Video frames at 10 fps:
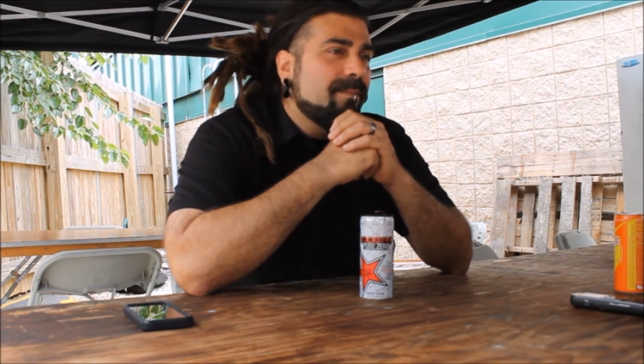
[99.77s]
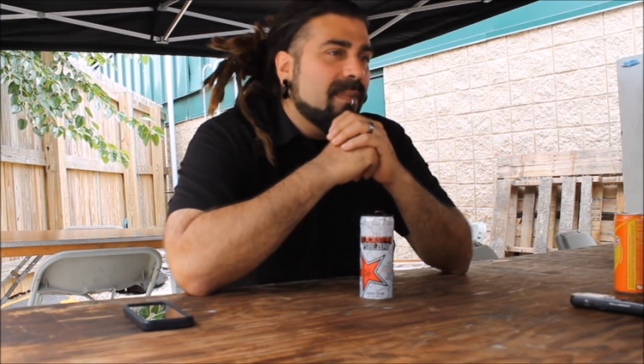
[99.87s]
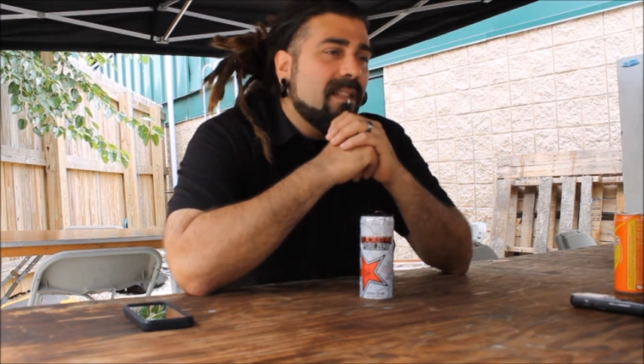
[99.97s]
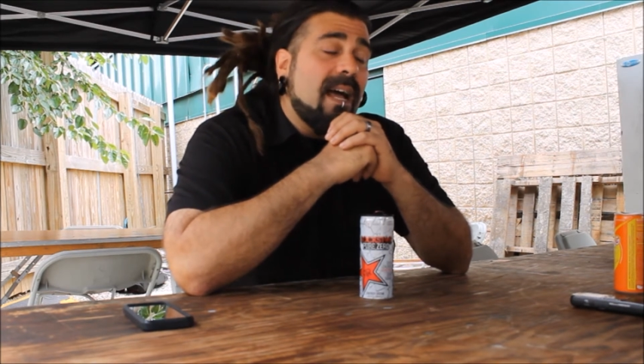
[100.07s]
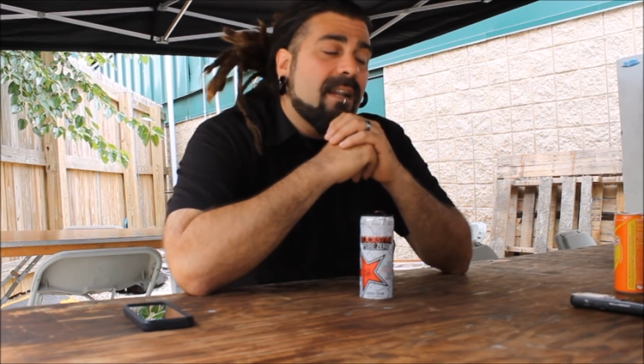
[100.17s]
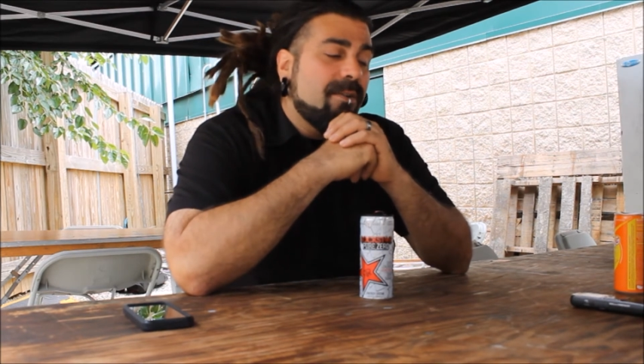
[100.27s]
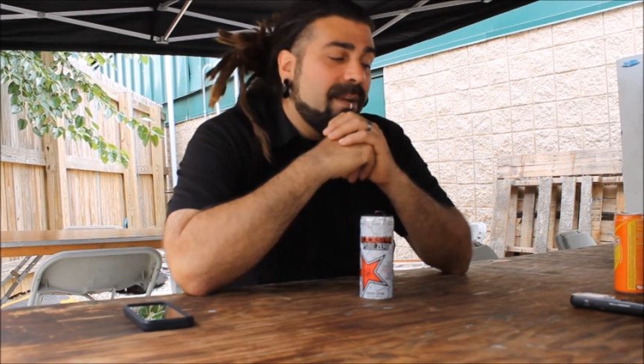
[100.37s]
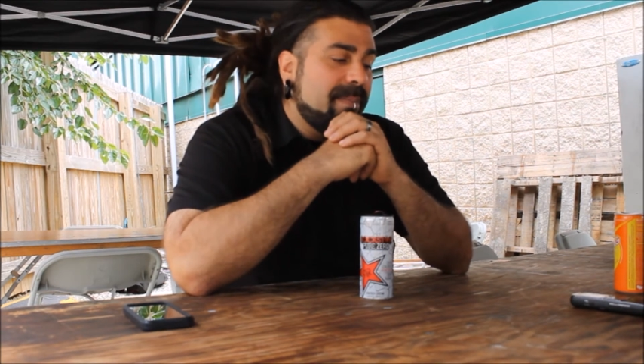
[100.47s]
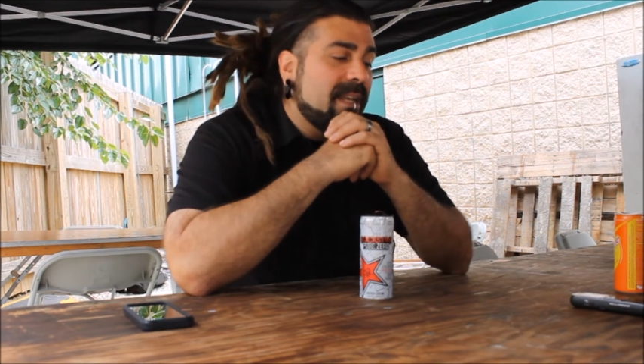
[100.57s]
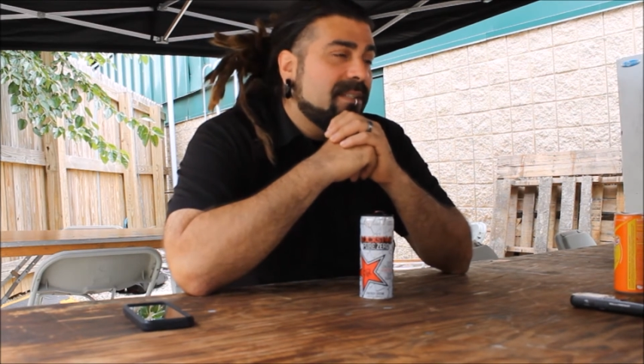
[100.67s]
A lot of
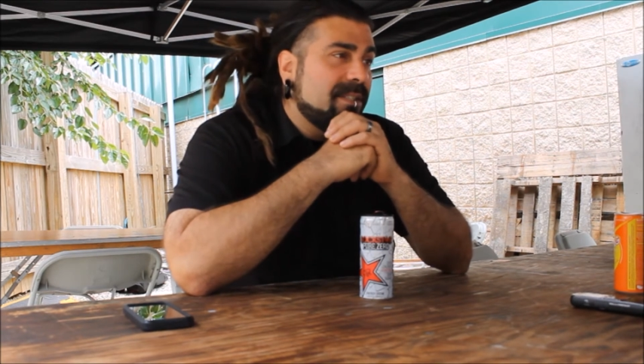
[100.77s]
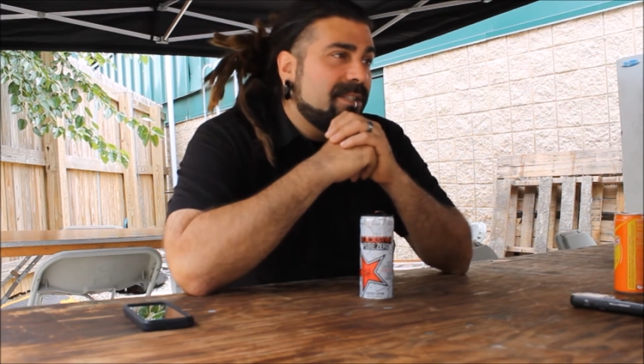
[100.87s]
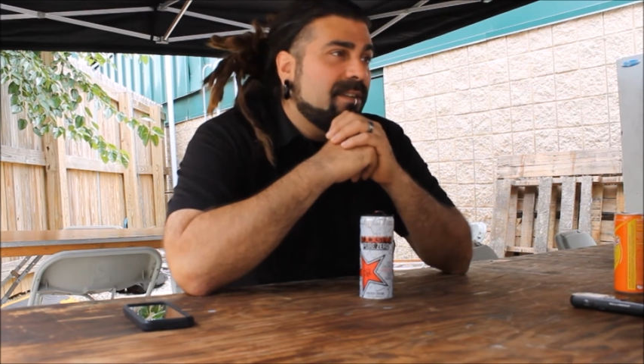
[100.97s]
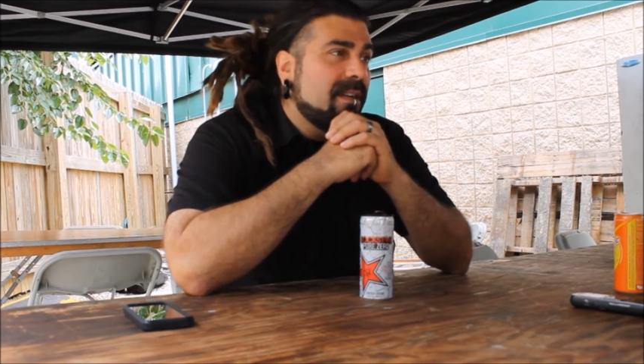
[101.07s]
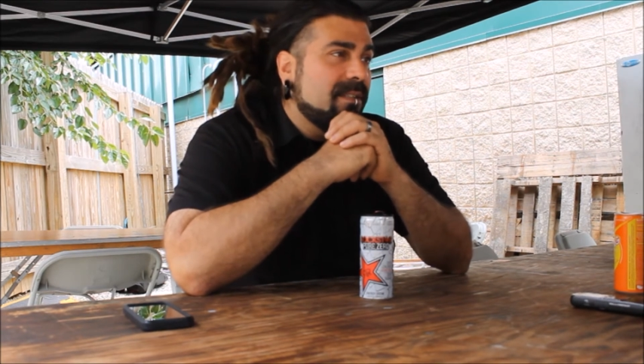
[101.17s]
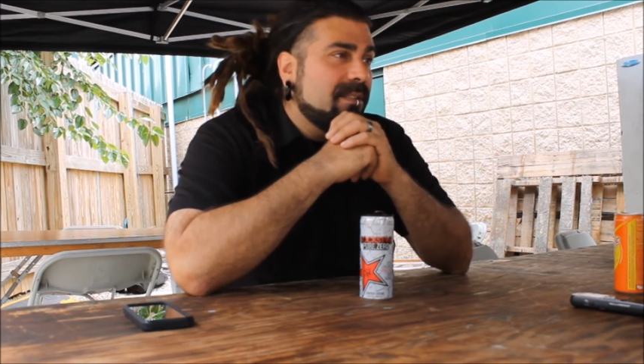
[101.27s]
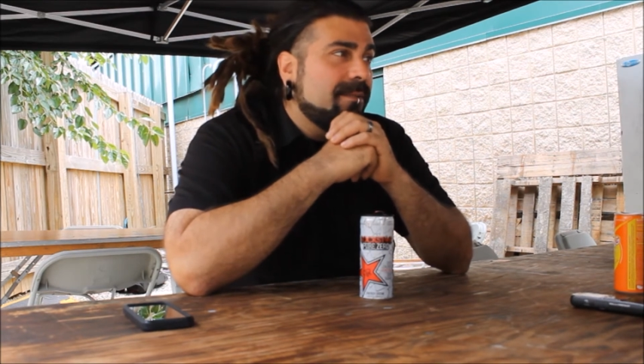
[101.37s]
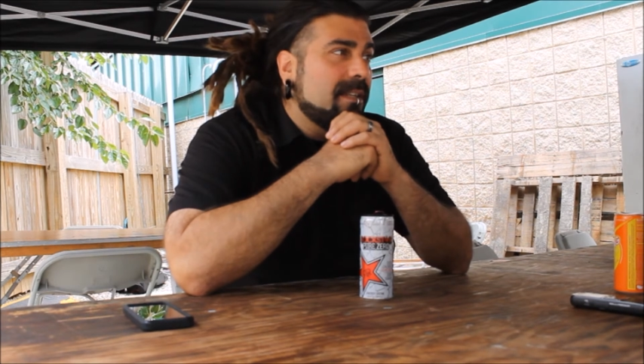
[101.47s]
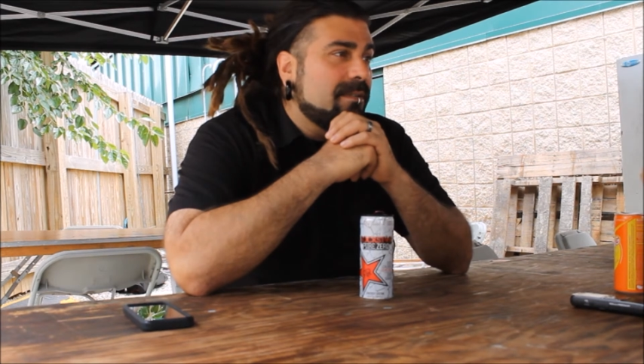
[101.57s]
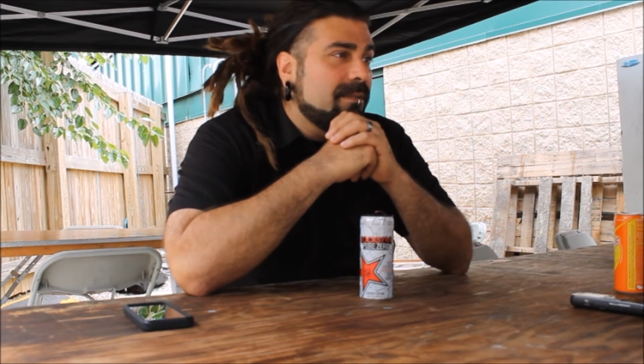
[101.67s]
great bands this year on this
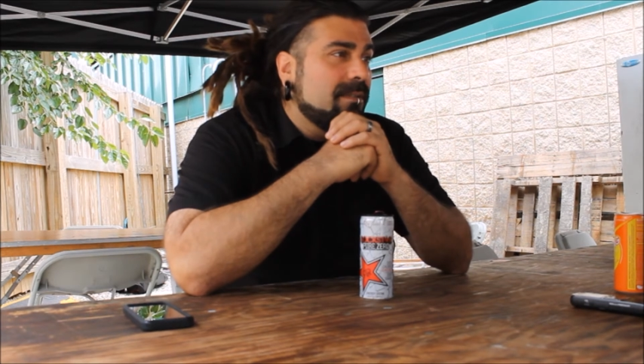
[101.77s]
festival.